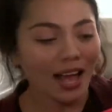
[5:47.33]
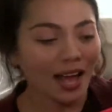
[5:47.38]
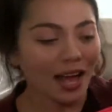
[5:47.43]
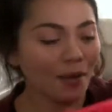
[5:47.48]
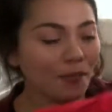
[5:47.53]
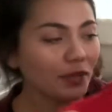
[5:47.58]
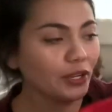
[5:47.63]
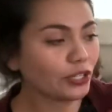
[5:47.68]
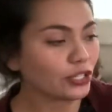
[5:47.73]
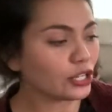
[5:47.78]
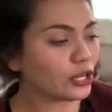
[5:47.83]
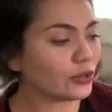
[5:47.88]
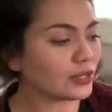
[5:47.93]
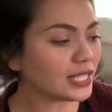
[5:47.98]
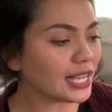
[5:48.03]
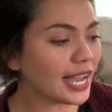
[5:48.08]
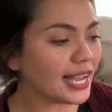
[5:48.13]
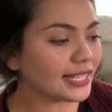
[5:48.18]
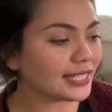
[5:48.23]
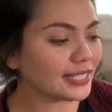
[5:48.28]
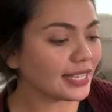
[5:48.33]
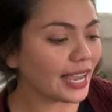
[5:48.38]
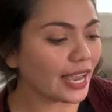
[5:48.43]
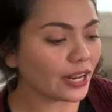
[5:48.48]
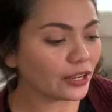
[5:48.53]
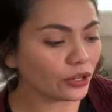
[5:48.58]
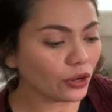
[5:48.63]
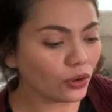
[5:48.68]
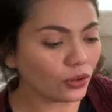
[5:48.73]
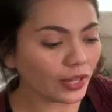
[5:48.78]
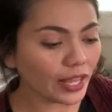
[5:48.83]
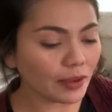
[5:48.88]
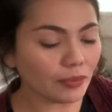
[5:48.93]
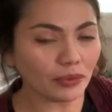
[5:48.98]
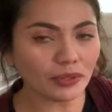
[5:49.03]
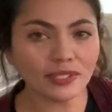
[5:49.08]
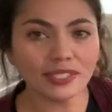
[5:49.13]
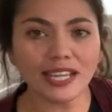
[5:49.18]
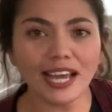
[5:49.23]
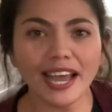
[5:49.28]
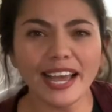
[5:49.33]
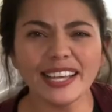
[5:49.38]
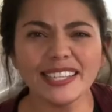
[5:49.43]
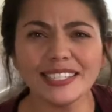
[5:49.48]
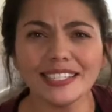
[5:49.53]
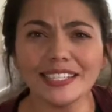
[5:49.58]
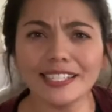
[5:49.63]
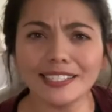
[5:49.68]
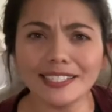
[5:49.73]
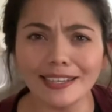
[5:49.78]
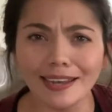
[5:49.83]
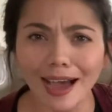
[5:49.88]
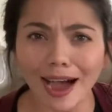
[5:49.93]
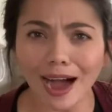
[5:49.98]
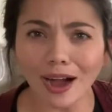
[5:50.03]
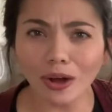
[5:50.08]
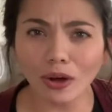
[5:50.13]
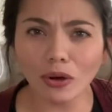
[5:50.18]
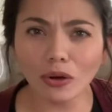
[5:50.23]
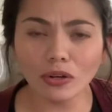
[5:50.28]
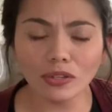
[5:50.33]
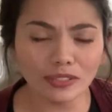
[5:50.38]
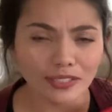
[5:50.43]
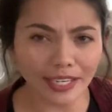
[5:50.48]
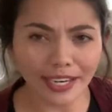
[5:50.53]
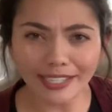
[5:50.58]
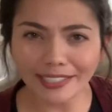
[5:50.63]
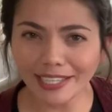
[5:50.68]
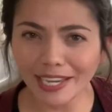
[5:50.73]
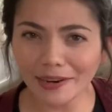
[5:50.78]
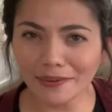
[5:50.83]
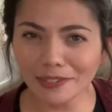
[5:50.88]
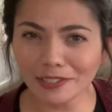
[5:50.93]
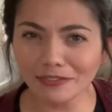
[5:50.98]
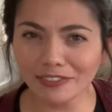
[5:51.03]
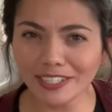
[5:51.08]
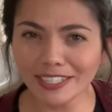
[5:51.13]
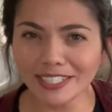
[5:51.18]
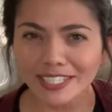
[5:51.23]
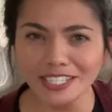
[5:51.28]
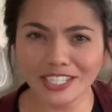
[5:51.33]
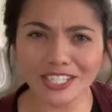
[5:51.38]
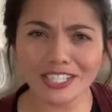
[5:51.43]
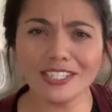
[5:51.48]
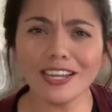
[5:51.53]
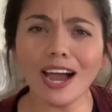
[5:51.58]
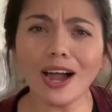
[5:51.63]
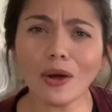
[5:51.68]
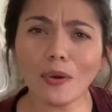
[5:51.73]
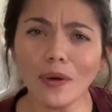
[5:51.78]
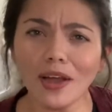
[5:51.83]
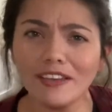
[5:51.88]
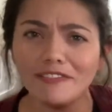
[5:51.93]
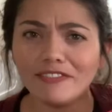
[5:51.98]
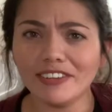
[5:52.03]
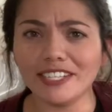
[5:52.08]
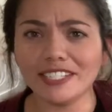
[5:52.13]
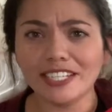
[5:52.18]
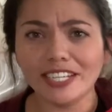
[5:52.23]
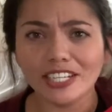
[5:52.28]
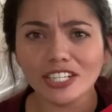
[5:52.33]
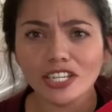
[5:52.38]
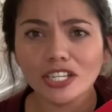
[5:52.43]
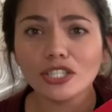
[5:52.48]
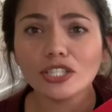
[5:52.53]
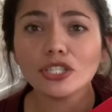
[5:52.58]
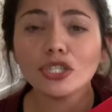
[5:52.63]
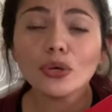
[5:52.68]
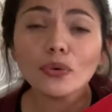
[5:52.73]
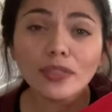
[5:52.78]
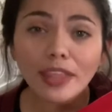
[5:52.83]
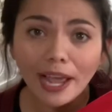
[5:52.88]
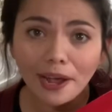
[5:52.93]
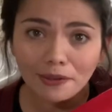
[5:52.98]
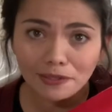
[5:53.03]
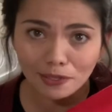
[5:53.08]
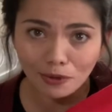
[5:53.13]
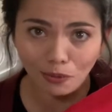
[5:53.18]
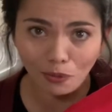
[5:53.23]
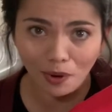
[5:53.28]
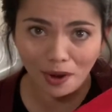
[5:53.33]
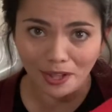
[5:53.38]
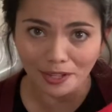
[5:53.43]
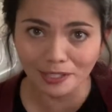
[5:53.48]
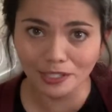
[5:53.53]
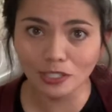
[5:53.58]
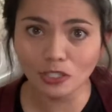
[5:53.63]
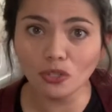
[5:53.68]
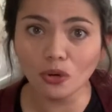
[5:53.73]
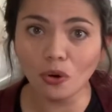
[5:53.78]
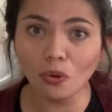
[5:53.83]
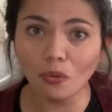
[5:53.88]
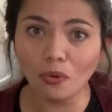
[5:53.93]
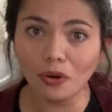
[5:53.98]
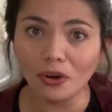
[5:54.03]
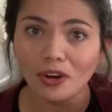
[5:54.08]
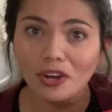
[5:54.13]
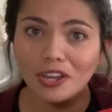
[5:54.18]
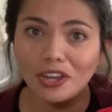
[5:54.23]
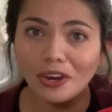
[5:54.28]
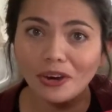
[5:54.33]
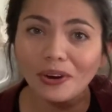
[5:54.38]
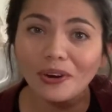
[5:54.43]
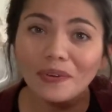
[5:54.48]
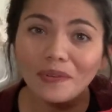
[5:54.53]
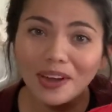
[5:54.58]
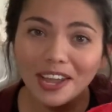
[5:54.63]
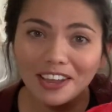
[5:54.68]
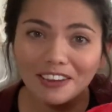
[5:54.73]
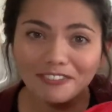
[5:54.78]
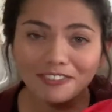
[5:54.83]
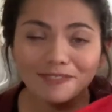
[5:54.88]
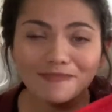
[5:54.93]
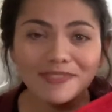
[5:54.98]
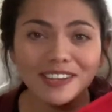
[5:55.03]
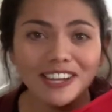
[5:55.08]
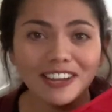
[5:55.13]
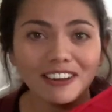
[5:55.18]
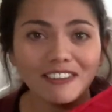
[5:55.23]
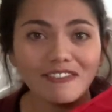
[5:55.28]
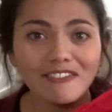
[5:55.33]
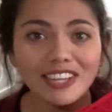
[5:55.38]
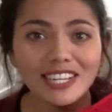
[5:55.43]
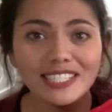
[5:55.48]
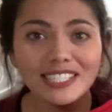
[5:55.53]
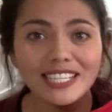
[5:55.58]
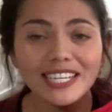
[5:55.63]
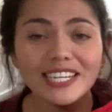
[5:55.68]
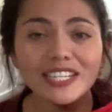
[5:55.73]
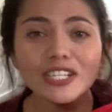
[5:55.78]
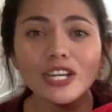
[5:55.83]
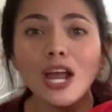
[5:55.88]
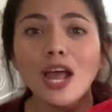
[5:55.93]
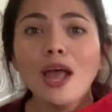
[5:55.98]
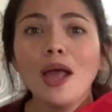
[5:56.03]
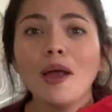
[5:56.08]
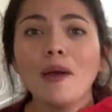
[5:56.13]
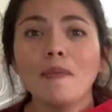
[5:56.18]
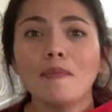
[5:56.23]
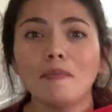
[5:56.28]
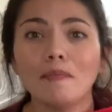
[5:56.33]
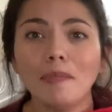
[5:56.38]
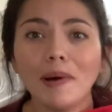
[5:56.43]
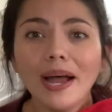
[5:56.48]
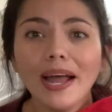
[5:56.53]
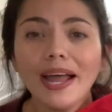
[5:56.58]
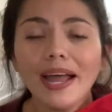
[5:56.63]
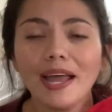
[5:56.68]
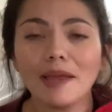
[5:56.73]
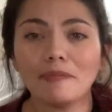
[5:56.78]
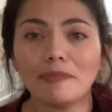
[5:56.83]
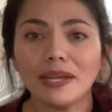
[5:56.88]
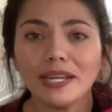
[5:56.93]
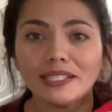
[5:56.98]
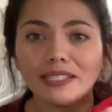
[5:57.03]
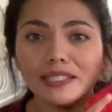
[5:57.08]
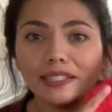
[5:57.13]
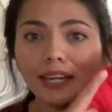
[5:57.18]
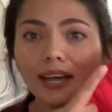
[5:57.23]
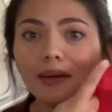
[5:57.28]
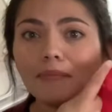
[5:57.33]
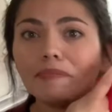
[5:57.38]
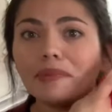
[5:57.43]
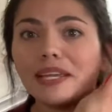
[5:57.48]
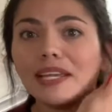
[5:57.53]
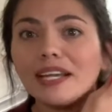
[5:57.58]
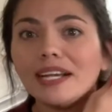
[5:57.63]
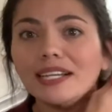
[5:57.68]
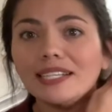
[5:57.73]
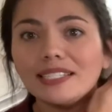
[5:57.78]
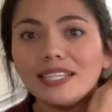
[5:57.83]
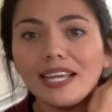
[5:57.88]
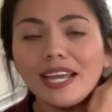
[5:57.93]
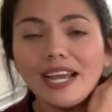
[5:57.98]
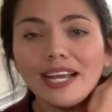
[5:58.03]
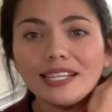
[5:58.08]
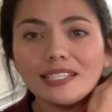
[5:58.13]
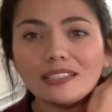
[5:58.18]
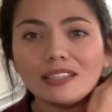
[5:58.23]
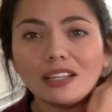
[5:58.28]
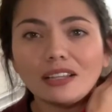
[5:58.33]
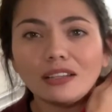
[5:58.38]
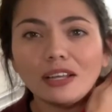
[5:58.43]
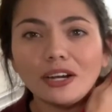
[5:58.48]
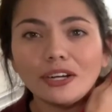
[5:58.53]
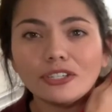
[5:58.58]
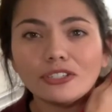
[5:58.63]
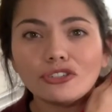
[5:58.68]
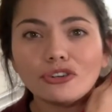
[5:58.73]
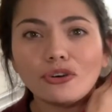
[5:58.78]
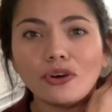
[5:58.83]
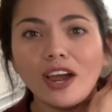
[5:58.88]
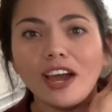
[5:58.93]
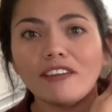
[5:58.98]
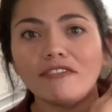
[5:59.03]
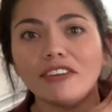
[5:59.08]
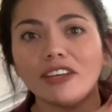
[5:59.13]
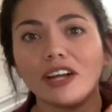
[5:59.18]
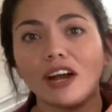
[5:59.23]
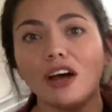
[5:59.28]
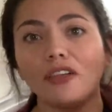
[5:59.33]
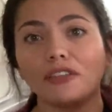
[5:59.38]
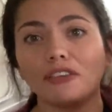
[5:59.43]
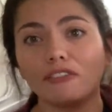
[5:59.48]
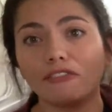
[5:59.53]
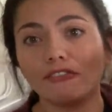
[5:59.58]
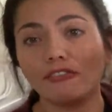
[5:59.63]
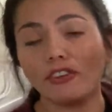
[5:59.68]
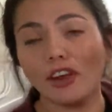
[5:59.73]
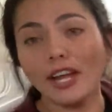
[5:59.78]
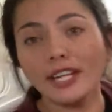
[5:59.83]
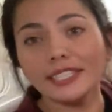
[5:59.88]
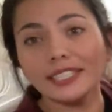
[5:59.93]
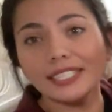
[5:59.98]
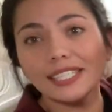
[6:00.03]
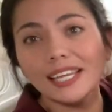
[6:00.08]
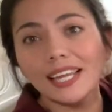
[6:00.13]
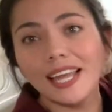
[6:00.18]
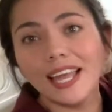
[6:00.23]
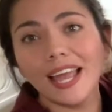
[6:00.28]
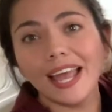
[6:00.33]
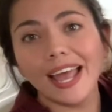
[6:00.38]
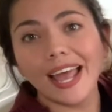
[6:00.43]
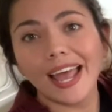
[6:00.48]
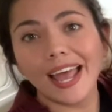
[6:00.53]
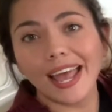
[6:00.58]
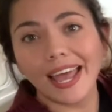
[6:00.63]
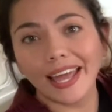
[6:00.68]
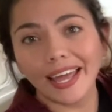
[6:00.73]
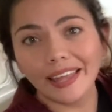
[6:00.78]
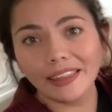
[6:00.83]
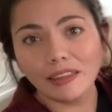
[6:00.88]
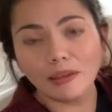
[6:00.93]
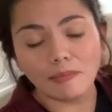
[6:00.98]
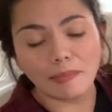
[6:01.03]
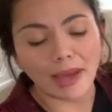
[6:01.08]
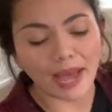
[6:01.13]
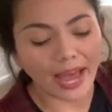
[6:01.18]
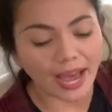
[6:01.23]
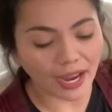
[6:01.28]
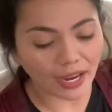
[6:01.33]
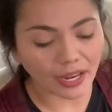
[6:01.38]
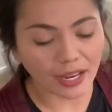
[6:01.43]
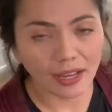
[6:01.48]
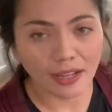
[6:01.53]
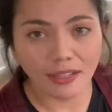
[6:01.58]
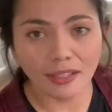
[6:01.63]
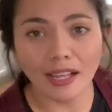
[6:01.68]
There's no size tag, no label size, and it's not, did I say it was vintage? It's not quite vintage. It's 2001, so we're a year away from being vintage, but I picked it up because it has the large graphic on the front and the back.